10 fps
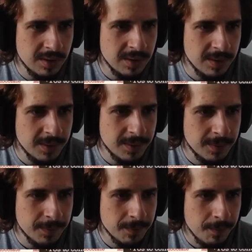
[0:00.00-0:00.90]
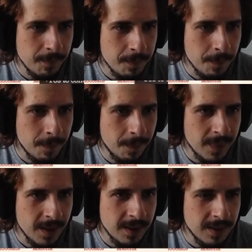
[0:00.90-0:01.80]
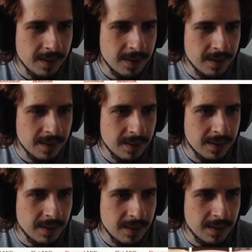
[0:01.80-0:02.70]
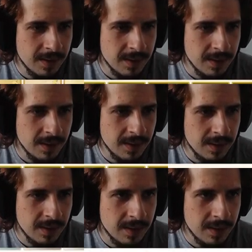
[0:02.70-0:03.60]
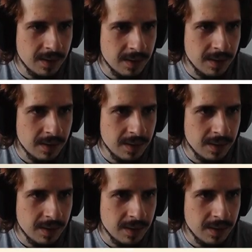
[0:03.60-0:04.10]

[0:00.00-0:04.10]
[no speech]